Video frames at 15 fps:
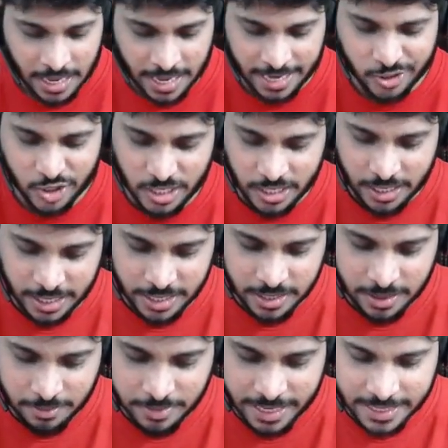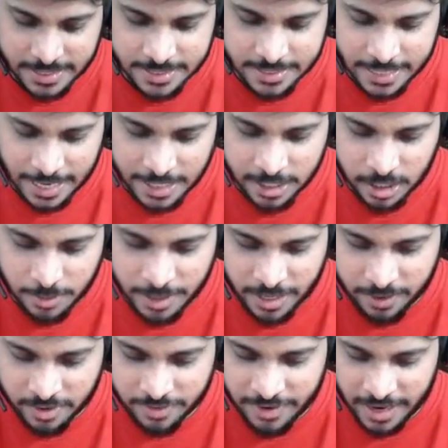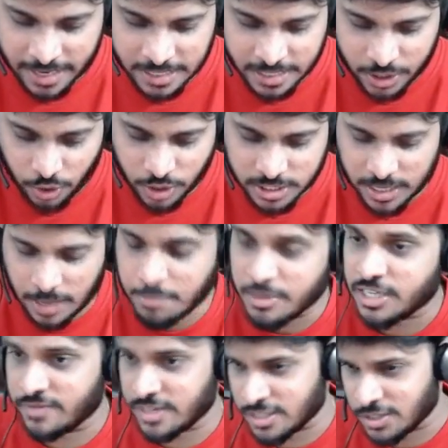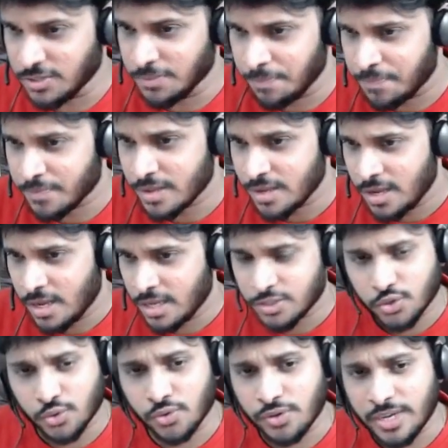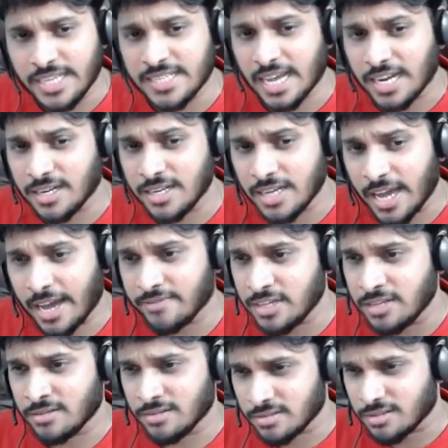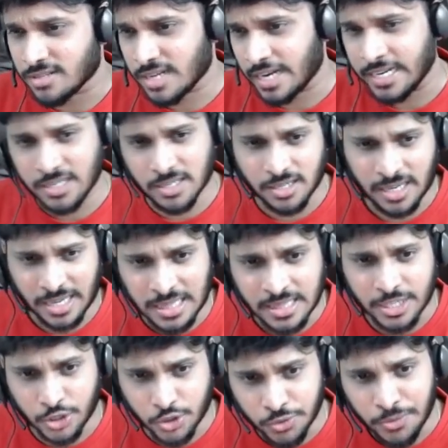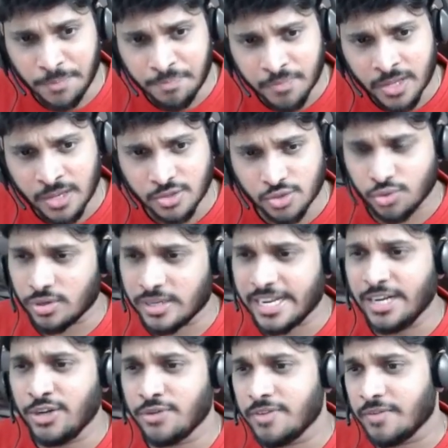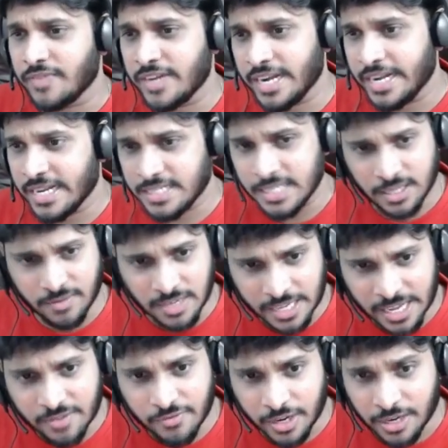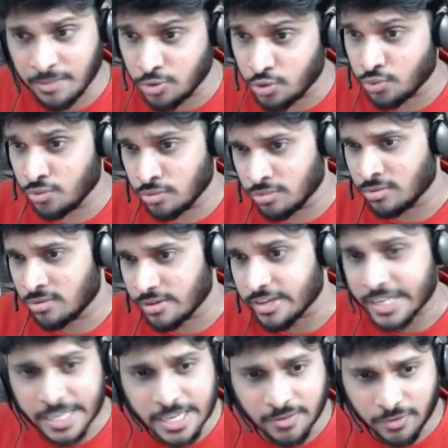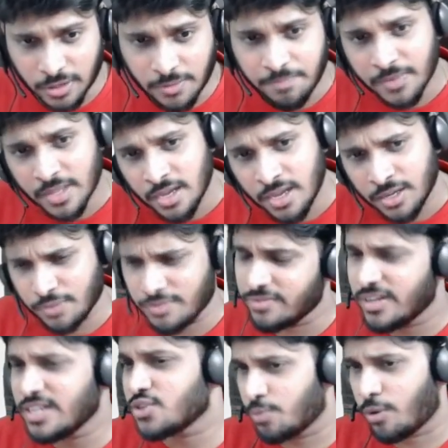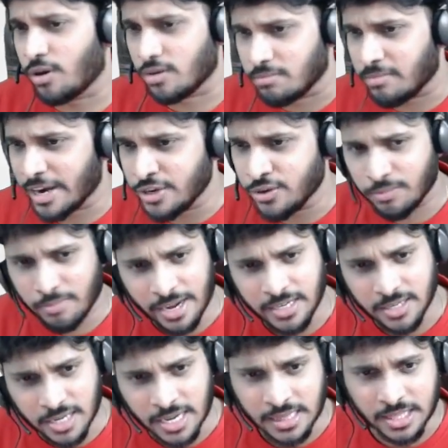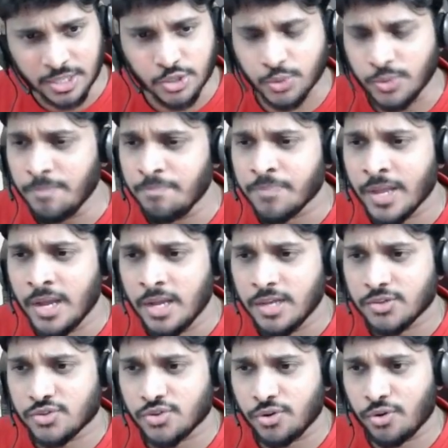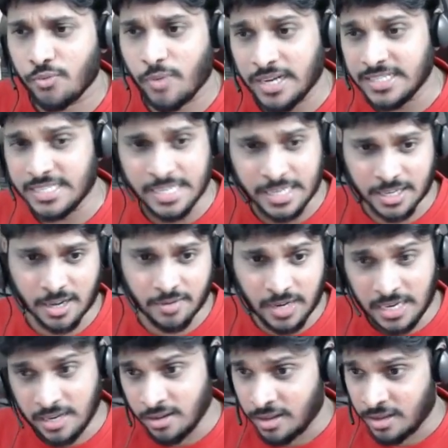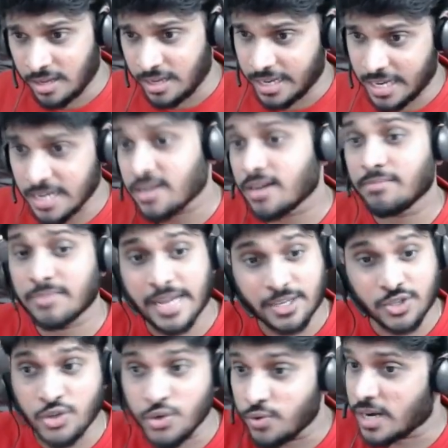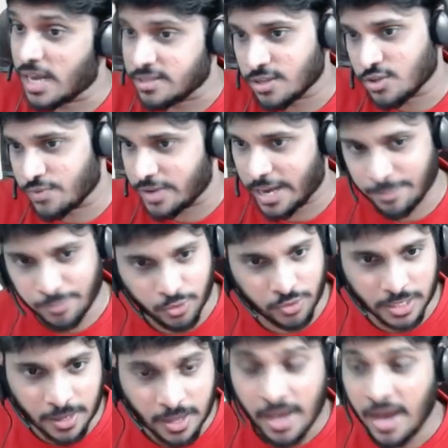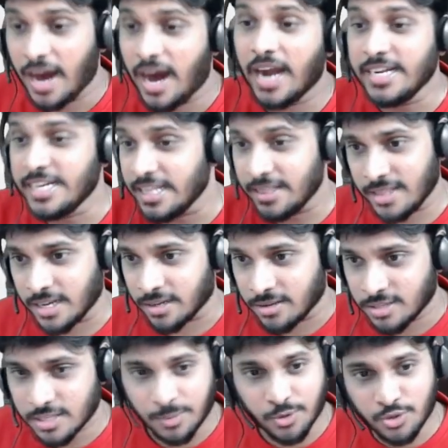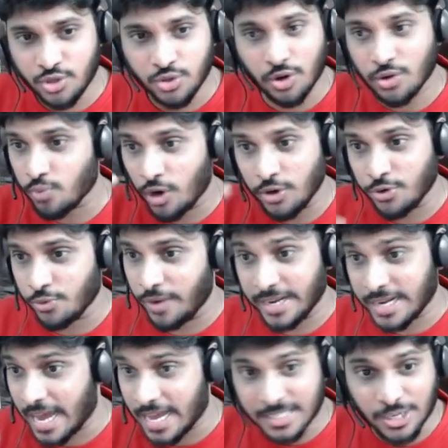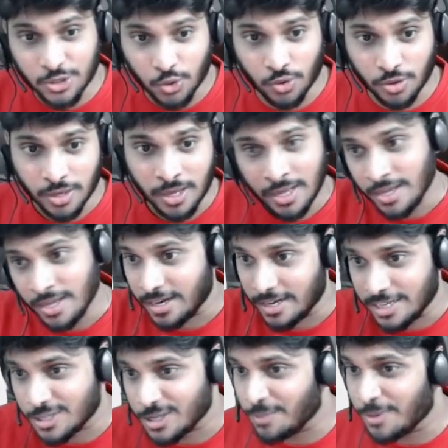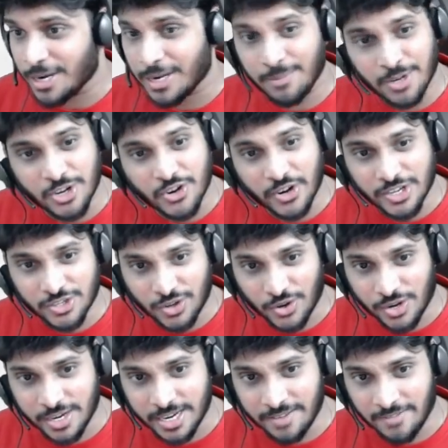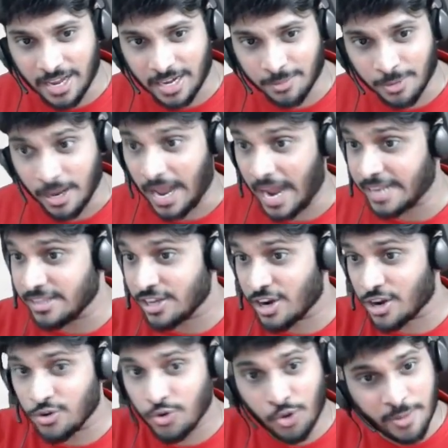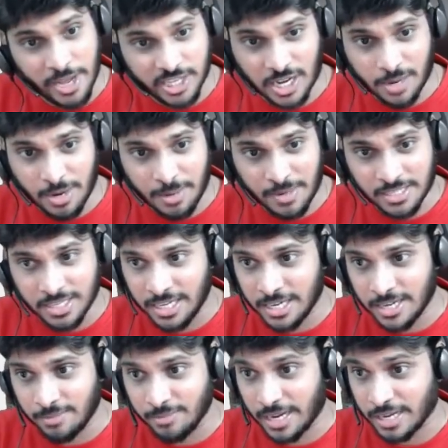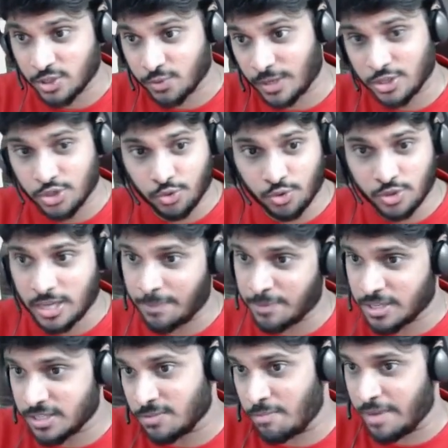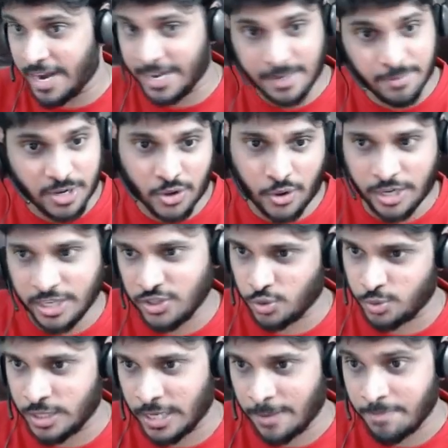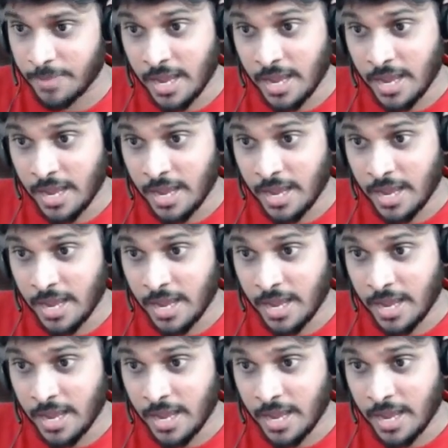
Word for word: Actually, income tax is handled by our faculty called Sambashivasa. So he's actually having slight health issue. So 10 to 15 days it will take for him to recover. Very small, minor health issue. So once he recovered, income tax new classes we are uploading. Until then, suppose you don't want to wait, as I told, December attempt recordings are already available, and there are no major amendments in income tax. First 2 chapters, May attempt recordings you see.